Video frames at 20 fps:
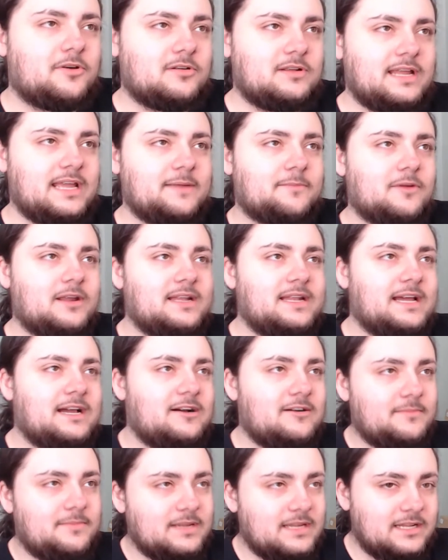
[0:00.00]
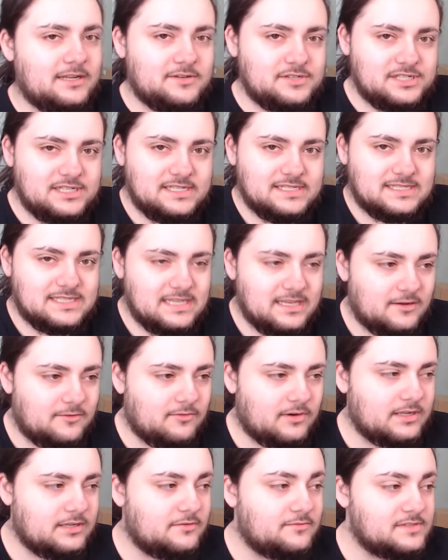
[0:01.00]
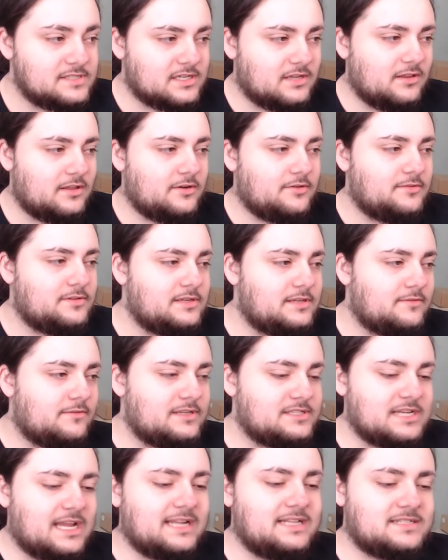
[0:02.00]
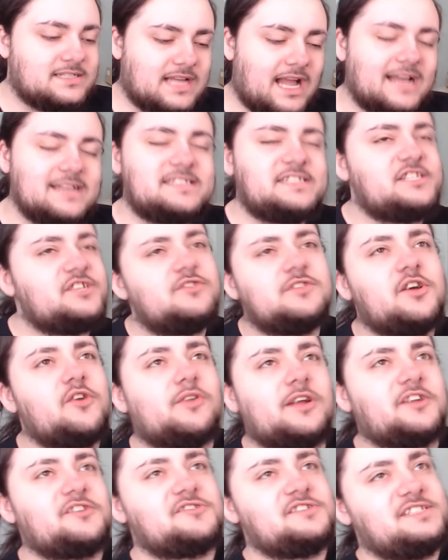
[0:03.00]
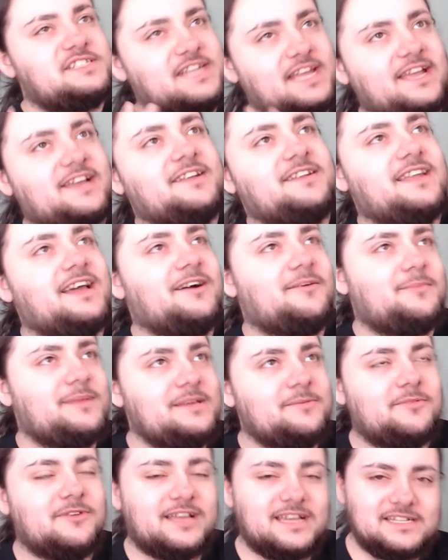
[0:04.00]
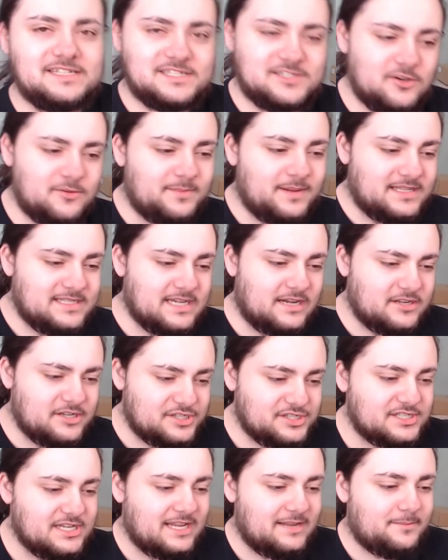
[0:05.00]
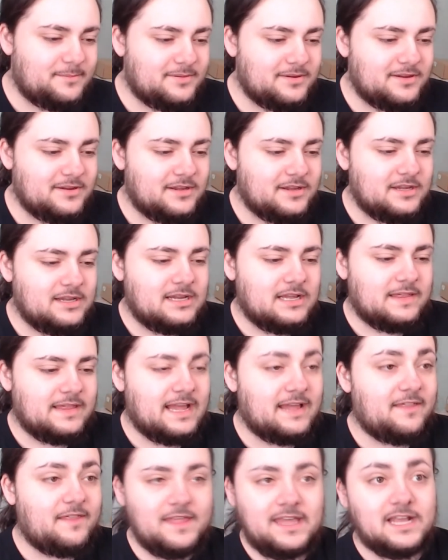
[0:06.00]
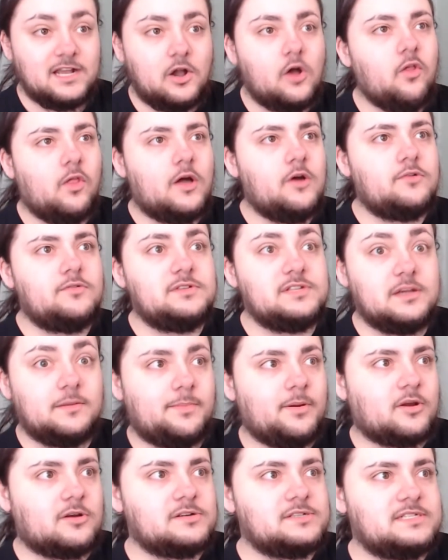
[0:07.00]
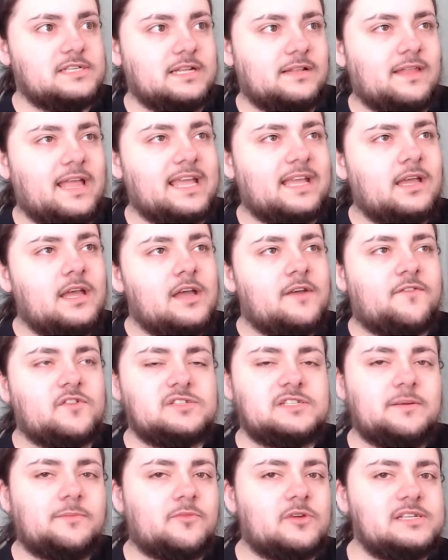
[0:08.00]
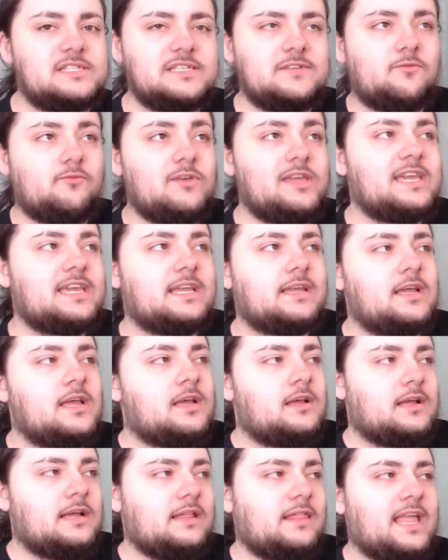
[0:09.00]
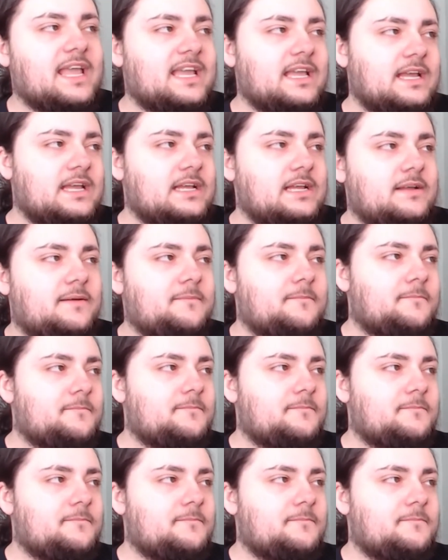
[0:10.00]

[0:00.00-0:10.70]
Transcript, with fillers: remember her name right now, but you know, she's the one who was cloned, which I I still don't understand how people get so bent out of shape that they cloned a person. Like for some reason, weak. Like